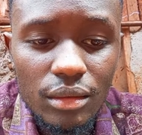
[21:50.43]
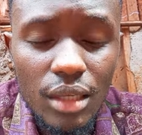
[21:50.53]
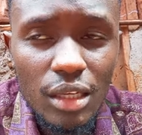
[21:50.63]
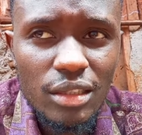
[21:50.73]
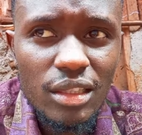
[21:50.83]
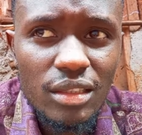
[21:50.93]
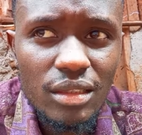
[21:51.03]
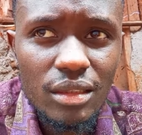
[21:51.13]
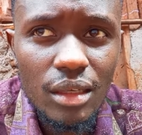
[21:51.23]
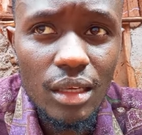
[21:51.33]
yeah
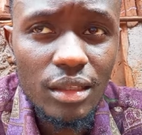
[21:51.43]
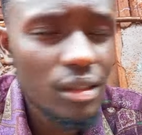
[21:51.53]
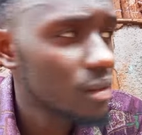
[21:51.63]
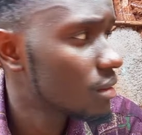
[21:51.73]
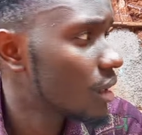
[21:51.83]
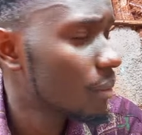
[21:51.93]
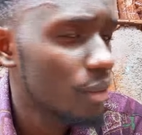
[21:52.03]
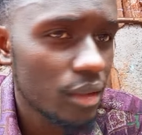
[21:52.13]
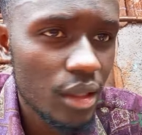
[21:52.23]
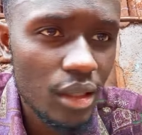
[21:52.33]
let's i think the,
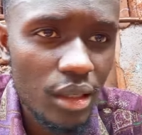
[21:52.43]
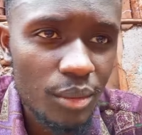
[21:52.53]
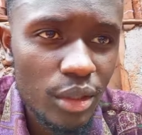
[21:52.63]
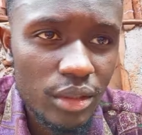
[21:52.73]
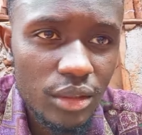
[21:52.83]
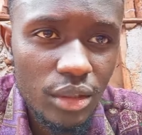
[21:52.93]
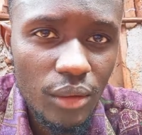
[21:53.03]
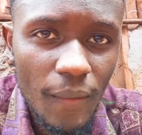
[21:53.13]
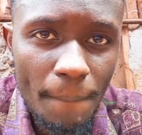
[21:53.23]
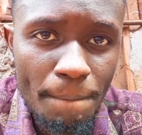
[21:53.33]
the police Prison, in there
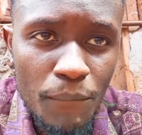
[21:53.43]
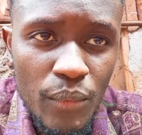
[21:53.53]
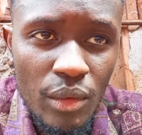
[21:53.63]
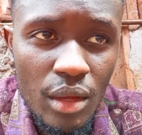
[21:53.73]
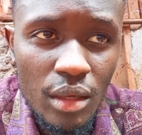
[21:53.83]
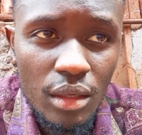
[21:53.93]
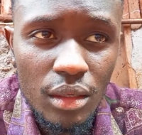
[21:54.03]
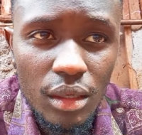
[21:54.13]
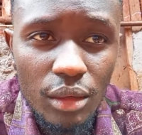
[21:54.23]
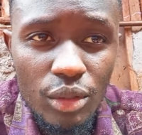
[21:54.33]

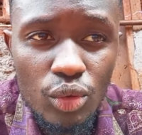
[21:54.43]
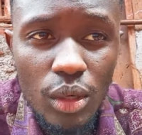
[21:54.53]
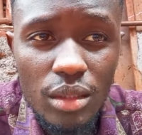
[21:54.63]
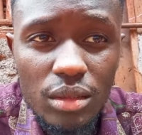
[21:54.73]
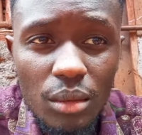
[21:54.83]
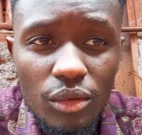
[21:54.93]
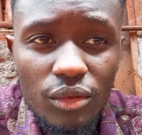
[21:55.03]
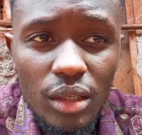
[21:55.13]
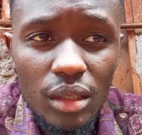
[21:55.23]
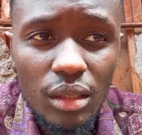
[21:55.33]
yeah. i want to ask some of
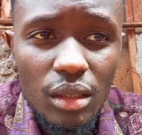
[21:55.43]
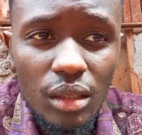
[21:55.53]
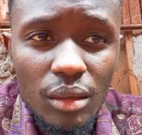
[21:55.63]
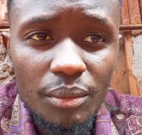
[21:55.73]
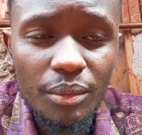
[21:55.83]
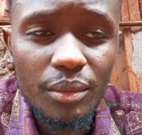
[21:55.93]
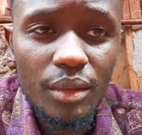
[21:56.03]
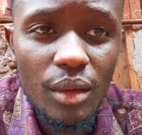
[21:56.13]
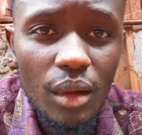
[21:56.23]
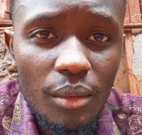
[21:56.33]
the
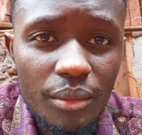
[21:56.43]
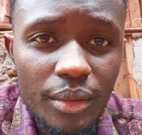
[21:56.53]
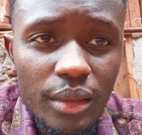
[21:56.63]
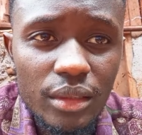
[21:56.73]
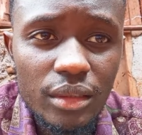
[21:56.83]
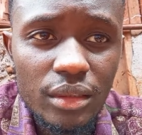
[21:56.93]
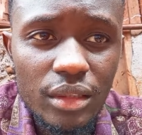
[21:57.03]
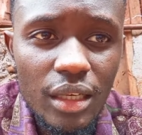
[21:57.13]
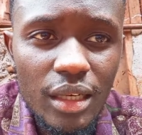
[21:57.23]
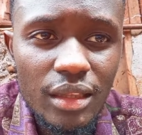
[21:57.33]
police
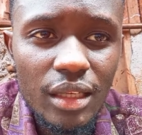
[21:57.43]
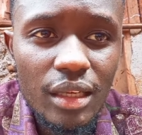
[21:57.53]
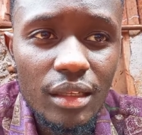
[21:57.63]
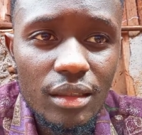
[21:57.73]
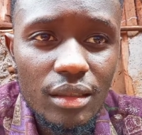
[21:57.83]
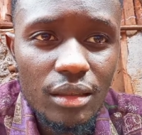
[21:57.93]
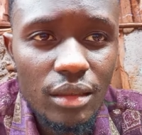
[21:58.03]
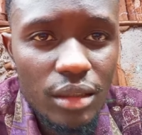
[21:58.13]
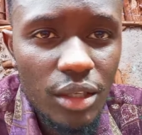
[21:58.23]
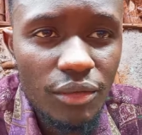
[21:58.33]
inside at the gate
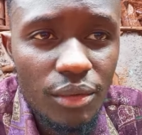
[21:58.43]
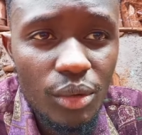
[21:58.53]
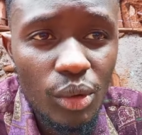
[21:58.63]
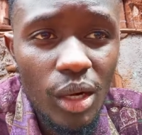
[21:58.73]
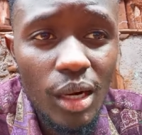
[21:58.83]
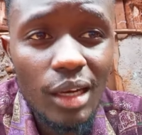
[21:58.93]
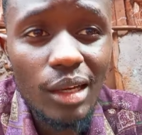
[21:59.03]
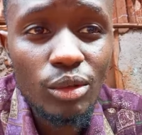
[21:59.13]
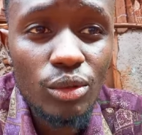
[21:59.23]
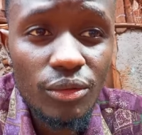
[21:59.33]
if we were
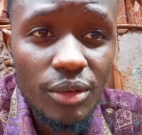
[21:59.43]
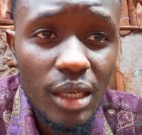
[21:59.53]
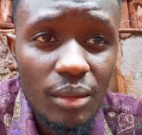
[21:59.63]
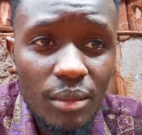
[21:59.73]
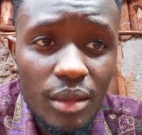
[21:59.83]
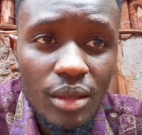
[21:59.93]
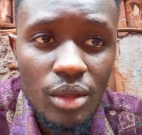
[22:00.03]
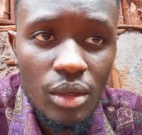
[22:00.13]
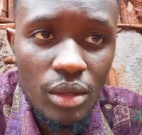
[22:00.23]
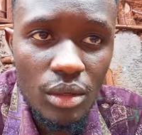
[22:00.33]
allowed to film
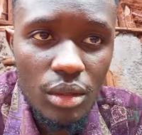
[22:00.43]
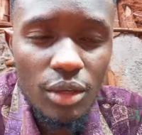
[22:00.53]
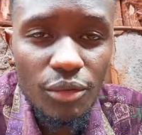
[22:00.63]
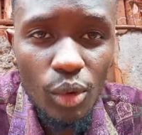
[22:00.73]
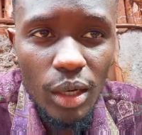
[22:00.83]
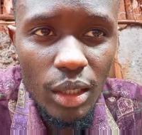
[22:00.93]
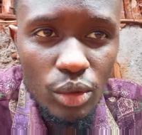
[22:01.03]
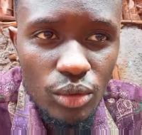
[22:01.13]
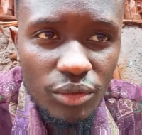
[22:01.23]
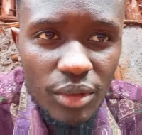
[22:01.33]
if we were
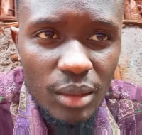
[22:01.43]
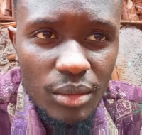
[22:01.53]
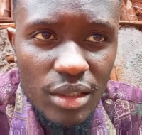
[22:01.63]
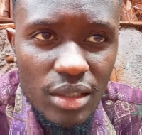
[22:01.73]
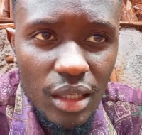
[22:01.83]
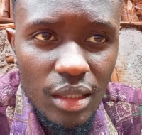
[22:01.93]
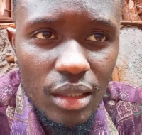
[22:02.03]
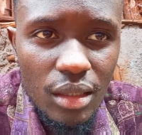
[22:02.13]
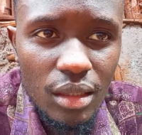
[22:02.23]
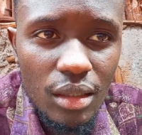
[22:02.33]
allowed to film inside
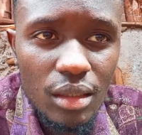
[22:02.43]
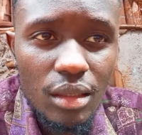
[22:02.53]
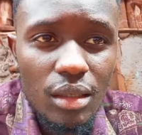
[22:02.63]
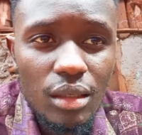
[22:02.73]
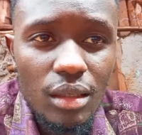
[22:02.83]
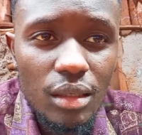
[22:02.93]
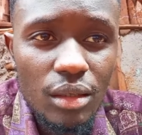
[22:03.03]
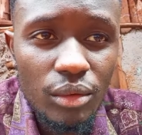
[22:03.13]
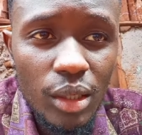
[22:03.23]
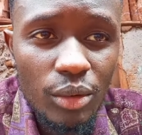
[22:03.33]

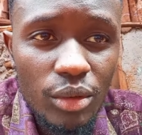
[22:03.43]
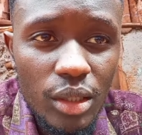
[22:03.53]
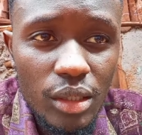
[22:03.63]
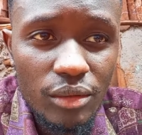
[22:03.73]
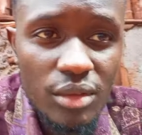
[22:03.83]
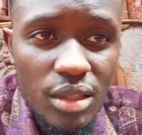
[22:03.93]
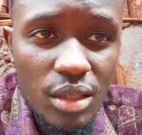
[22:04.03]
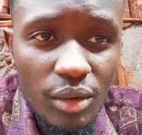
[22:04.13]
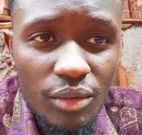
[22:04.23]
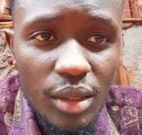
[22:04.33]
while we visit
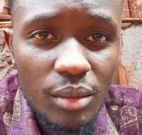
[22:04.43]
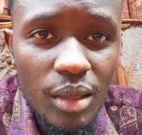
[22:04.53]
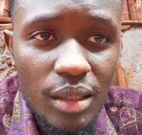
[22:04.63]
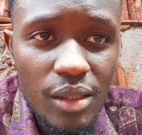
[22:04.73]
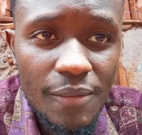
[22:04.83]
our friend but